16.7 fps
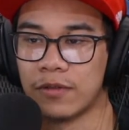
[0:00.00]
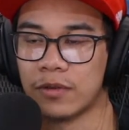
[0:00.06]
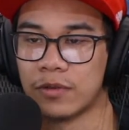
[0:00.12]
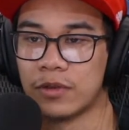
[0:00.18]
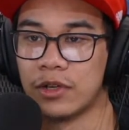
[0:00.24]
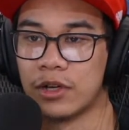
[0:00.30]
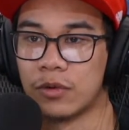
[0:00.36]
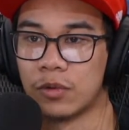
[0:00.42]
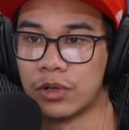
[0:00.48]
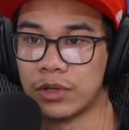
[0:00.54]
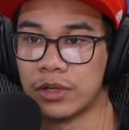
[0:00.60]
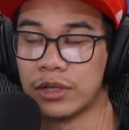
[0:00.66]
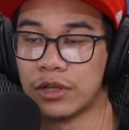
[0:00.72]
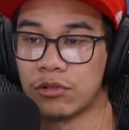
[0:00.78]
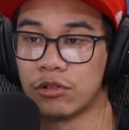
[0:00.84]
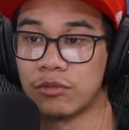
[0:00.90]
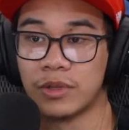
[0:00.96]
you know, we're
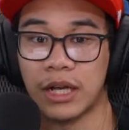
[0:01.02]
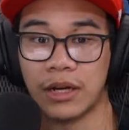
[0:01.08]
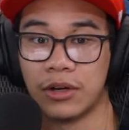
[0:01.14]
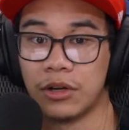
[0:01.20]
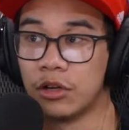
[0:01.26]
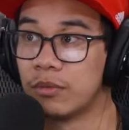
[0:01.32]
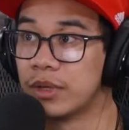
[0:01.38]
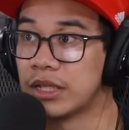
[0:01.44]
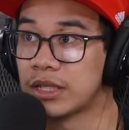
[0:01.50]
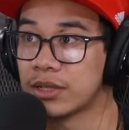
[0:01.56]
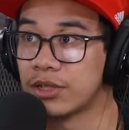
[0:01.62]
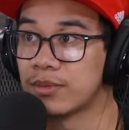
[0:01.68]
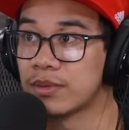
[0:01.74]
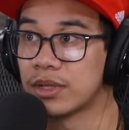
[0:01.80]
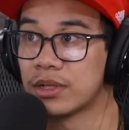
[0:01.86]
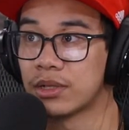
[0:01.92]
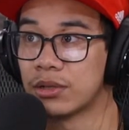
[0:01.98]
in the group chat, nobody
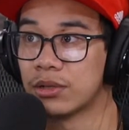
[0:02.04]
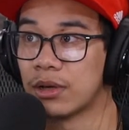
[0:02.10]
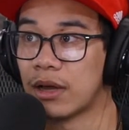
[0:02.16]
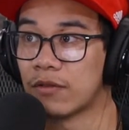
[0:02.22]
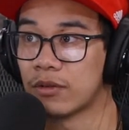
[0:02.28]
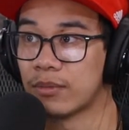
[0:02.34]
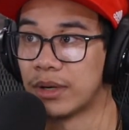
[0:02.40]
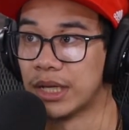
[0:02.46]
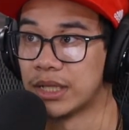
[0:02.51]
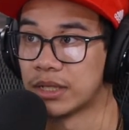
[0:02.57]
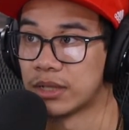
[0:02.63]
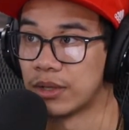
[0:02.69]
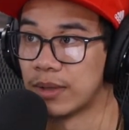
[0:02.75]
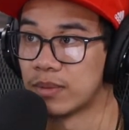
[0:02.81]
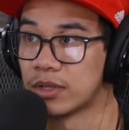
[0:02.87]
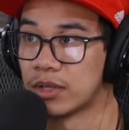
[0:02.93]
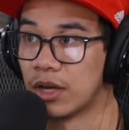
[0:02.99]
sleeps until everybody
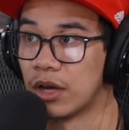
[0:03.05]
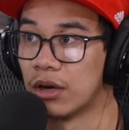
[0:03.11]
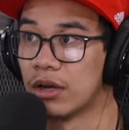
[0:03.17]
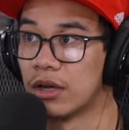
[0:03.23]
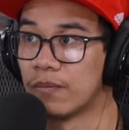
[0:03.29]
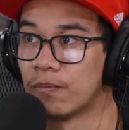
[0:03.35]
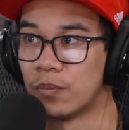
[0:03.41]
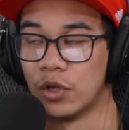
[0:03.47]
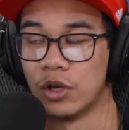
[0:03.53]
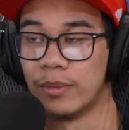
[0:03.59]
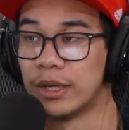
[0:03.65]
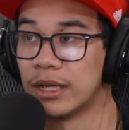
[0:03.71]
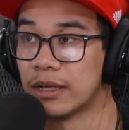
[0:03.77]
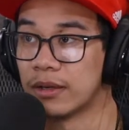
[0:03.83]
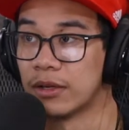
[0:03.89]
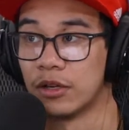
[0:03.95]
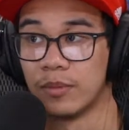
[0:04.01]
sleeps, you know.
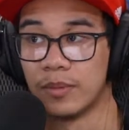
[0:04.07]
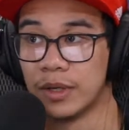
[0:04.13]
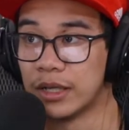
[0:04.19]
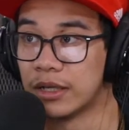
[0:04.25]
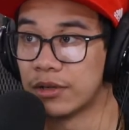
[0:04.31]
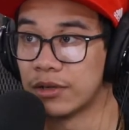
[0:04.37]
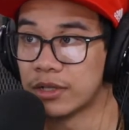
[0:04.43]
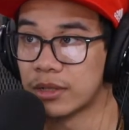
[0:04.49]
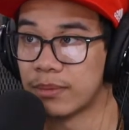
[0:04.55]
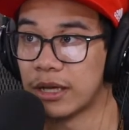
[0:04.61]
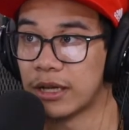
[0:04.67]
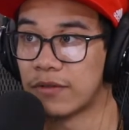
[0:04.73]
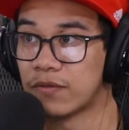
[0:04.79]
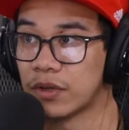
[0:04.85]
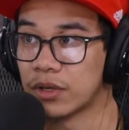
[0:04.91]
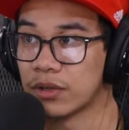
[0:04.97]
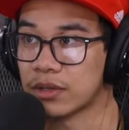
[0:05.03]
Nobody goes to
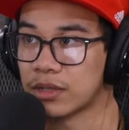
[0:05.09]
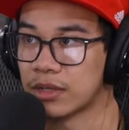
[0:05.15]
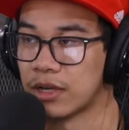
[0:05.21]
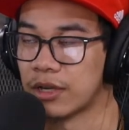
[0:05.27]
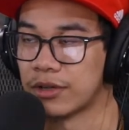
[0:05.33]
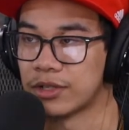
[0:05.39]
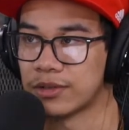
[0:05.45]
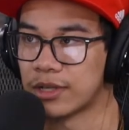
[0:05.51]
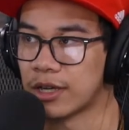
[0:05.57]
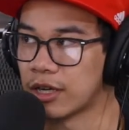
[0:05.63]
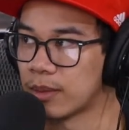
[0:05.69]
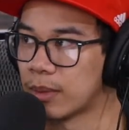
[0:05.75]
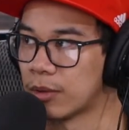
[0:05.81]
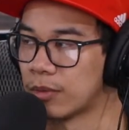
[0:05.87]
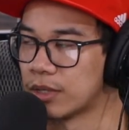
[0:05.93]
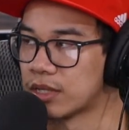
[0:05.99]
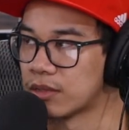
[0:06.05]
bed first, you know. And she was talking
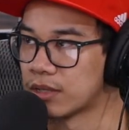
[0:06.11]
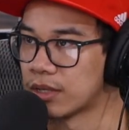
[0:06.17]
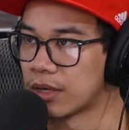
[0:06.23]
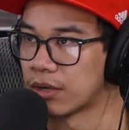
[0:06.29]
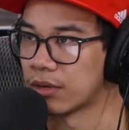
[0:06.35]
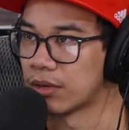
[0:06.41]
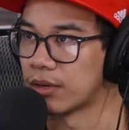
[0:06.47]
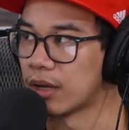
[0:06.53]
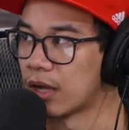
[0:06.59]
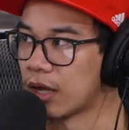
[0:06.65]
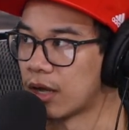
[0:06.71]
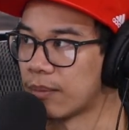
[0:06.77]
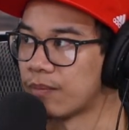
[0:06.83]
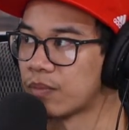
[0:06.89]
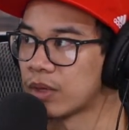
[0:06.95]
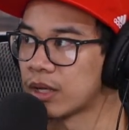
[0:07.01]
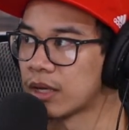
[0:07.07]
about when she was on
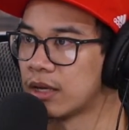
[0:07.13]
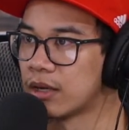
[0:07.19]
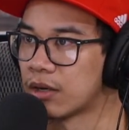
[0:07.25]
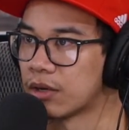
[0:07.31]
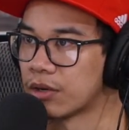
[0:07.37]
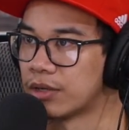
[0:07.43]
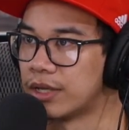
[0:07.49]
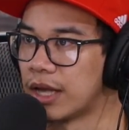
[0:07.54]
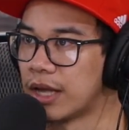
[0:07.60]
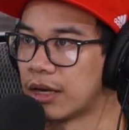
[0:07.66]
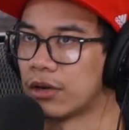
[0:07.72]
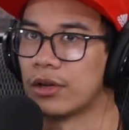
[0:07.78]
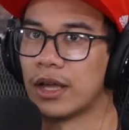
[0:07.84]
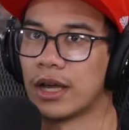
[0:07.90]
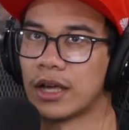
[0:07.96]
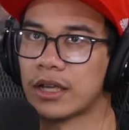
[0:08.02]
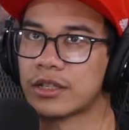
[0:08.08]
her date.
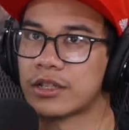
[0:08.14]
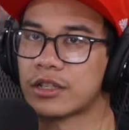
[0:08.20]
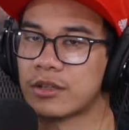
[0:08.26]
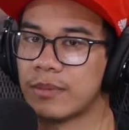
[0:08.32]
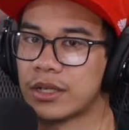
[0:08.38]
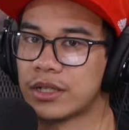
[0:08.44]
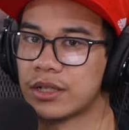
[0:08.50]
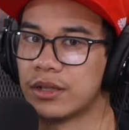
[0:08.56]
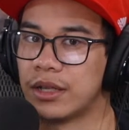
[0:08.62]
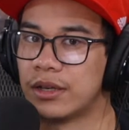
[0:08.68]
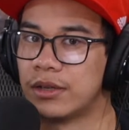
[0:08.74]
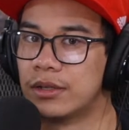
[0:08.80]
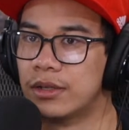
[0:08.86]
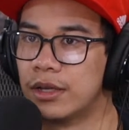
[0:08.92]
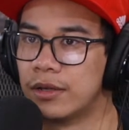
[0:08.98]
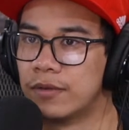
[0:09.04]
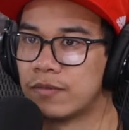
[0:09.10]
Oh yeah, I guess I should mention
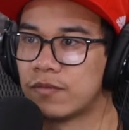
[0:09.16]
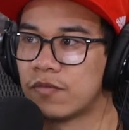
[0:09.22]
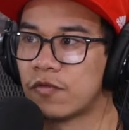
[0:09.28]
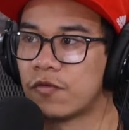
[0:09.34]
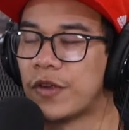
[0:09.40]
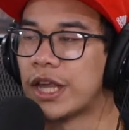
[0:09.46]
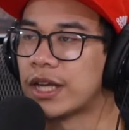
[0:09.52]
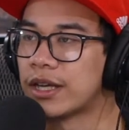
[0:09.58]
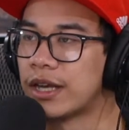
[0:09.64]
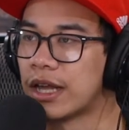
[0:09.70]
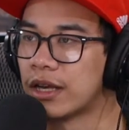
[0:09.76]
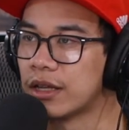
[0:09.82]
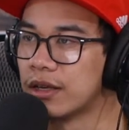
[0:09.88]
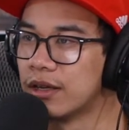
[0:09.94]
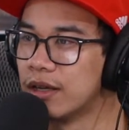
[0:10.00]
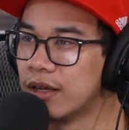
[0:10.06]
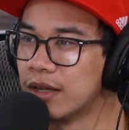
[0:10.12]
they fake
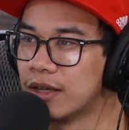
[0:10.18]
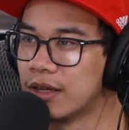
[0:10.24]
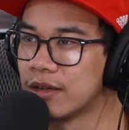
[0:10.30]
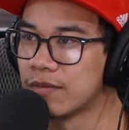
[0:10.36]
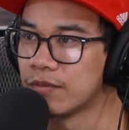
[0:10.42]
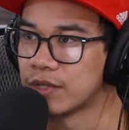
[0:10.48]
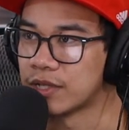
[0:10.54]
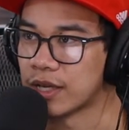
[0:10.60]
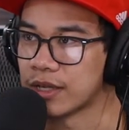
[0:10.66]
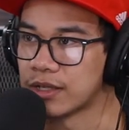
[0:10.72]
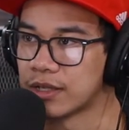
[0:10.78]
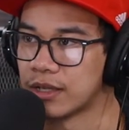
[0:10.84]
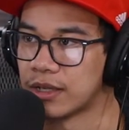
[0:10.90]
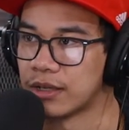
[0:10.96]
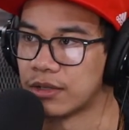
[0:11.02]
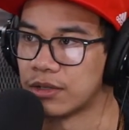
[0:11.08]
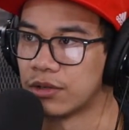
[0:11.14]
dated
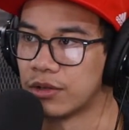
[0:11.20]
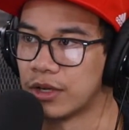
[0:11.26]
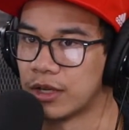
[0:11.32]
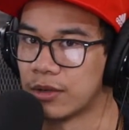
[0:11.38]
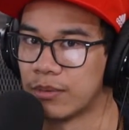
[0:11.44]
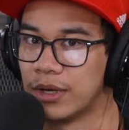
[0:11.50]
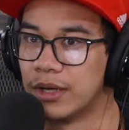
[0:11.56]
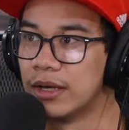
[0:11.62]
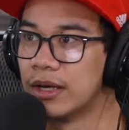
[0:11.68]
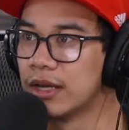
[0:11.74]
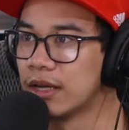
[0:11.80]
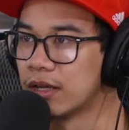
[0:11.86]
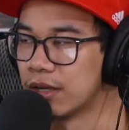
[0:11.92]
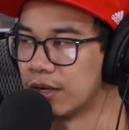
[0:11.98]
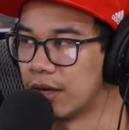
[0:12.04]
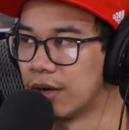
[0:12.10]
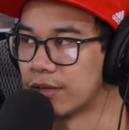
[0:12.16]
Sakuta and Toga, but
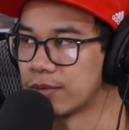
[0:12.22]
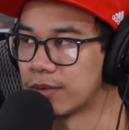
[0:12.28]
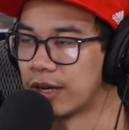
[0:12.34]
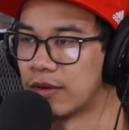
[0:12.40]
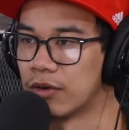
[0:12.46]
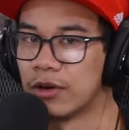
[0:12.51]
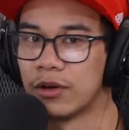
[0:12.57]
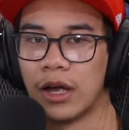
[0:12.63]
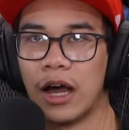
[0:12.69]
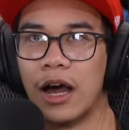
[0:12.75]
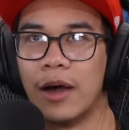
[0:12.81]
you know, it's whatever.